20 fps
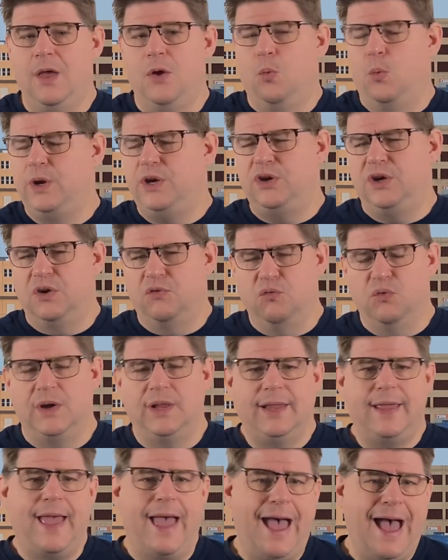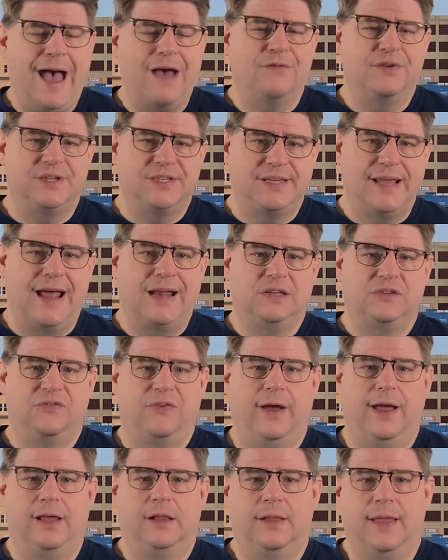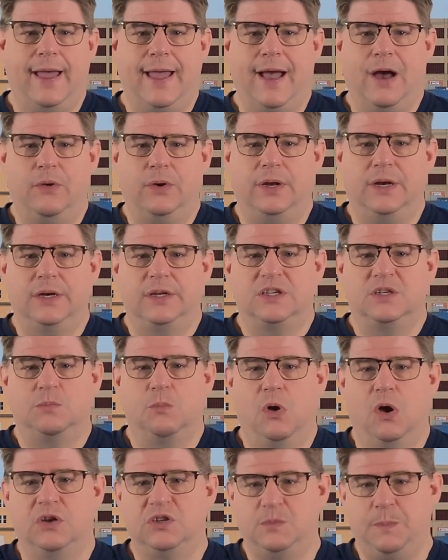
when you can really have a satisfying layout in a small